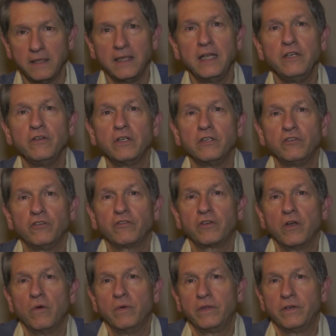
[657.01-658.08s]
then you can just
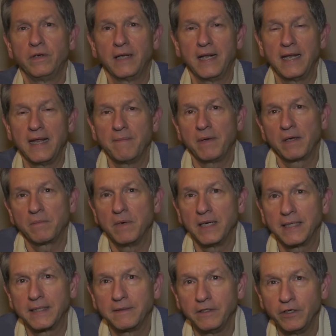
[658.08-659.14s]
go with your dynamic
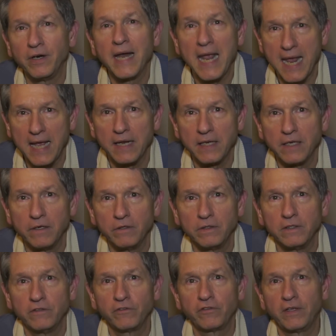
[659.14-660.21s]
mic, your
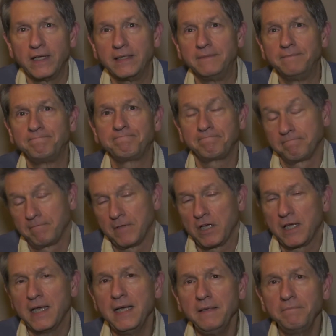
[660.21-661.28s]
handheld instead,
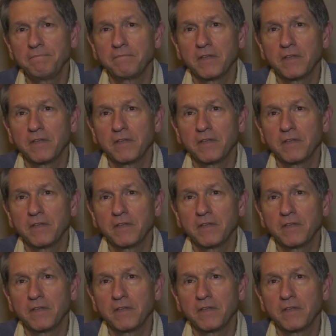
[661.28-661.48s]
okay?